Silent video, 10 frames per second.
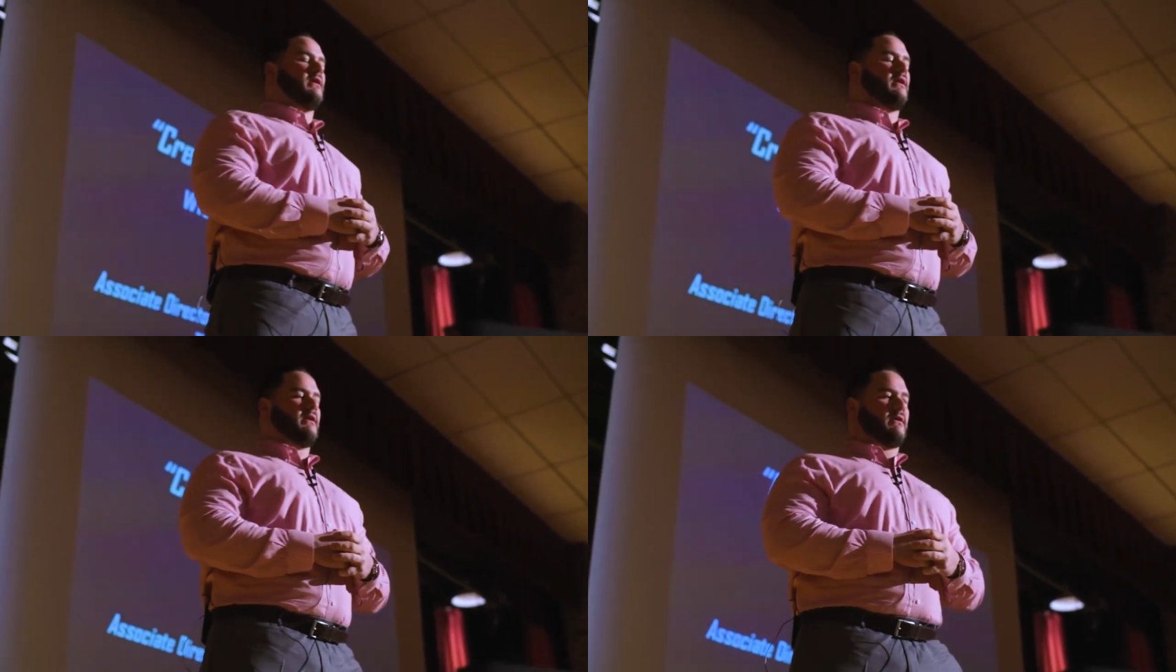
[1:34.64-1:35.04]

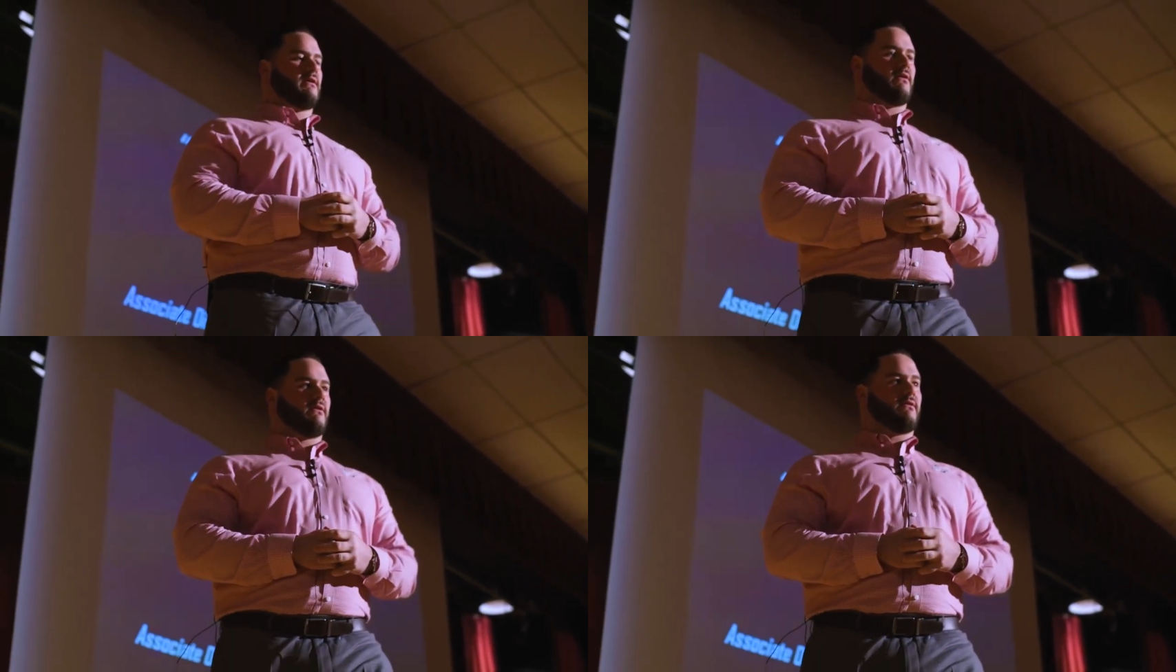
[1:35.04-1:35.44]

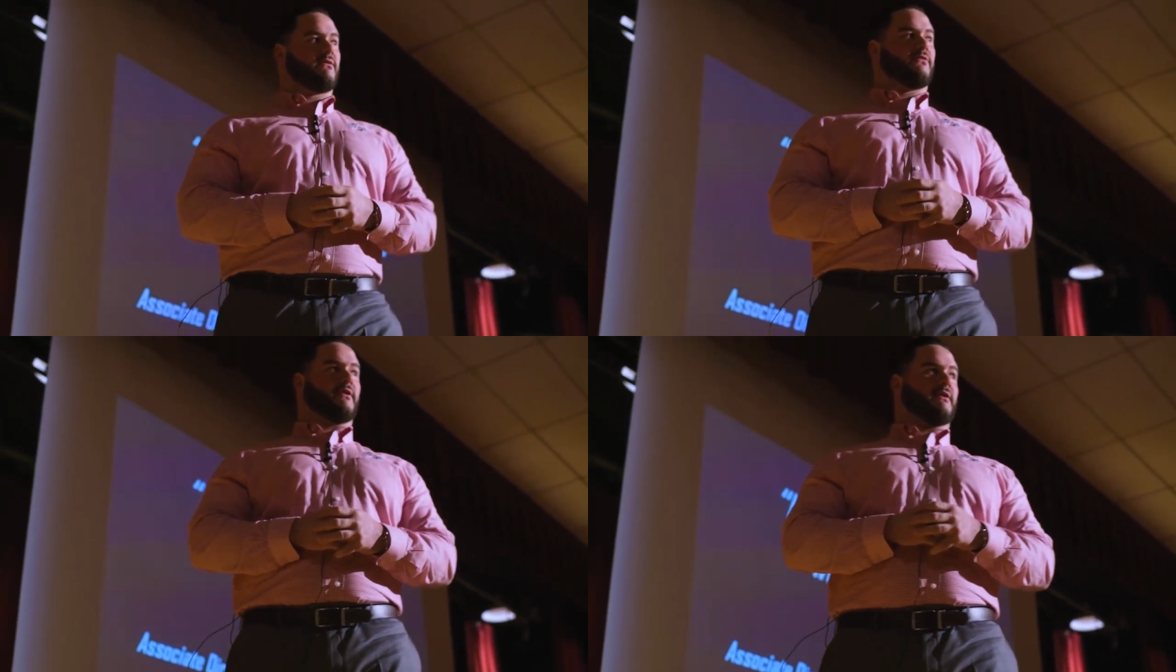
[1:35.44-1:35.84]
uh,
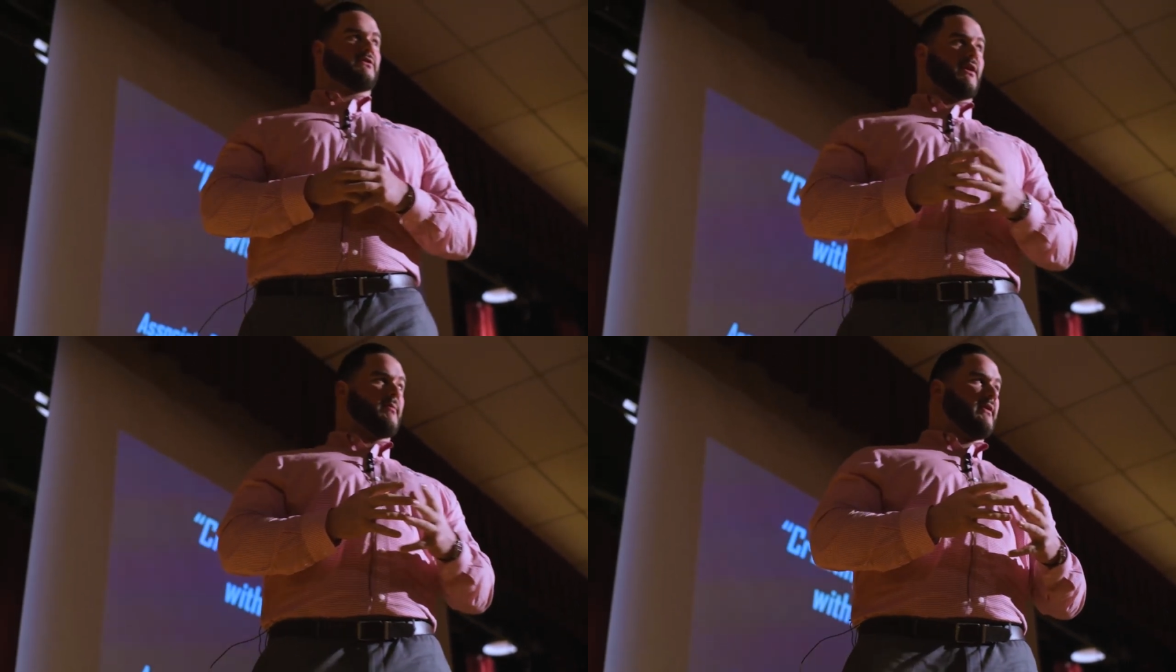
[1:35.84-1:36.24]
for the
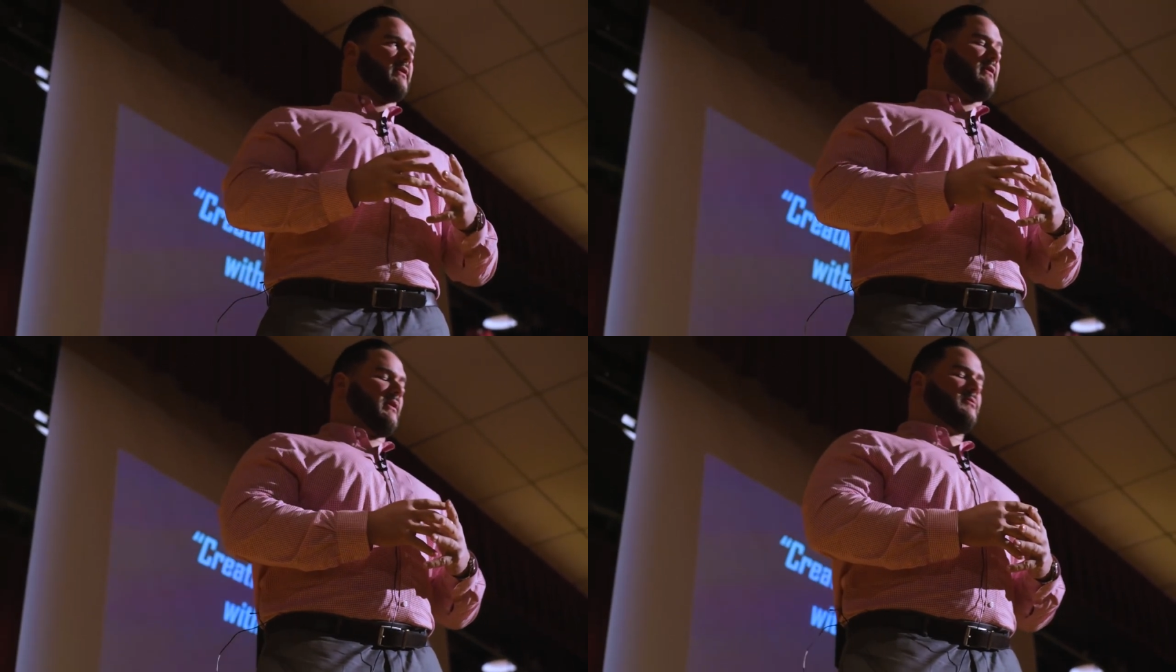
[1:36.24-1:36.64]
summit.
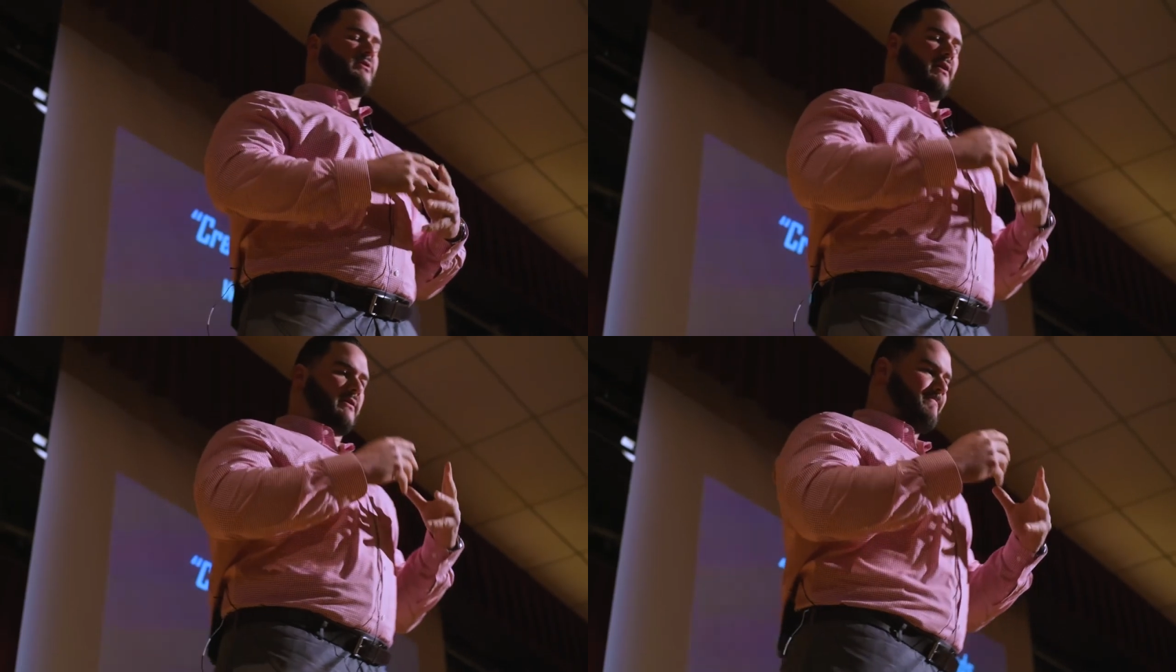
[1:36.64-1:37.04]
I'm
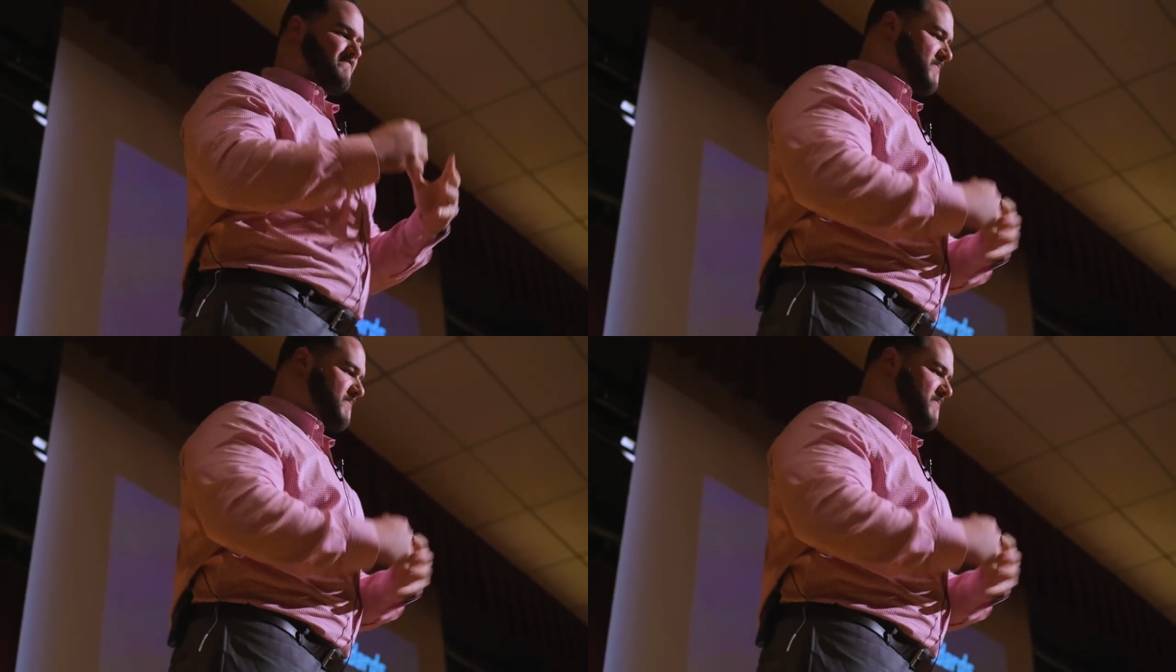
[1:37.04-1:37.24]
just like,